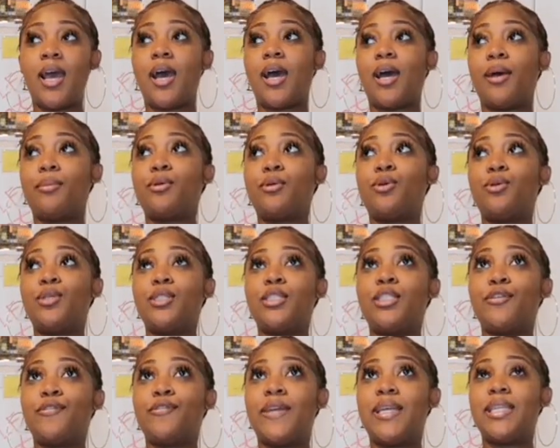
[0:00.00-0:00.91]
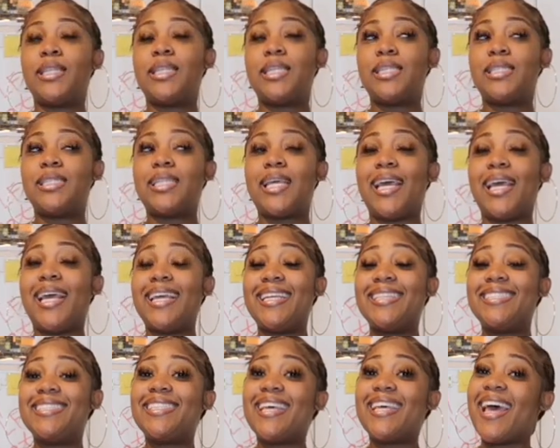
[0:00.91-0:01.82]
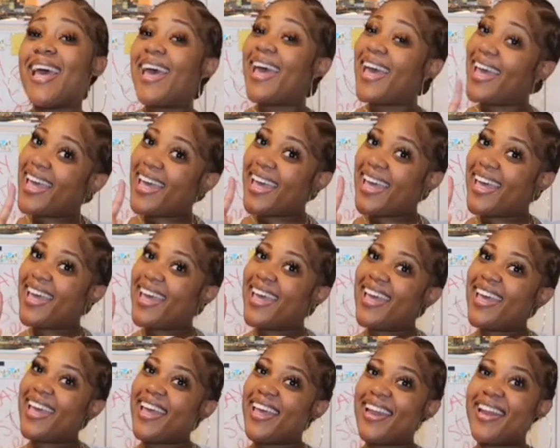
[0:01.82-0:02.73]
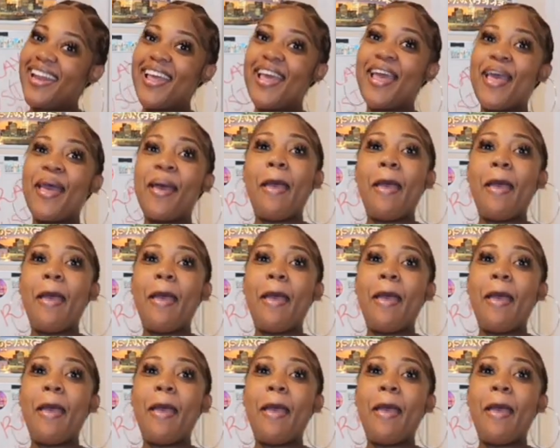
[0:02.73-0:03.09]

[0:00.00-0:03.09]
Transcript: I'm going to rate this a 10